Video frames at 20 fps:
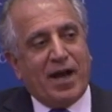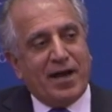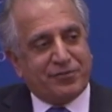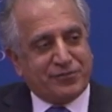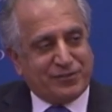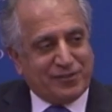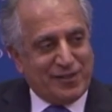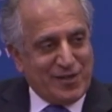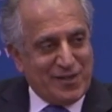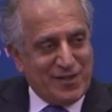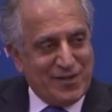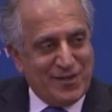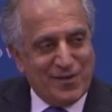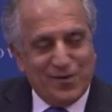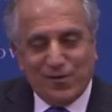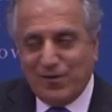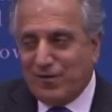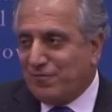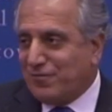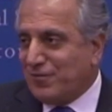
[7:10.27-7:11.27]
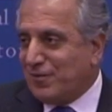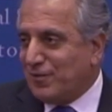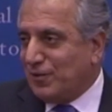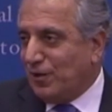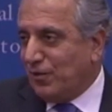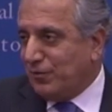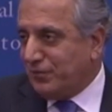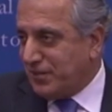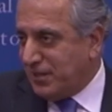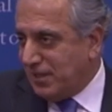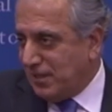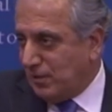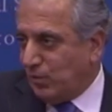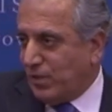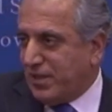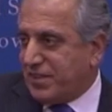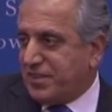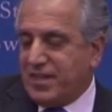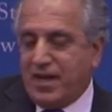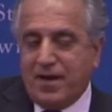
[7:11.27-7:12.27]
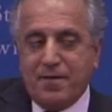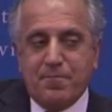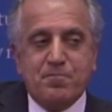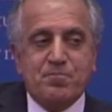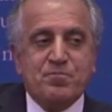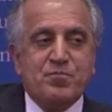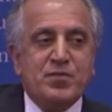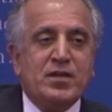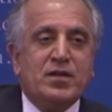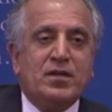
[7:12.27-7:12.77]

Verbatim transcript: after you if you don't deal with them,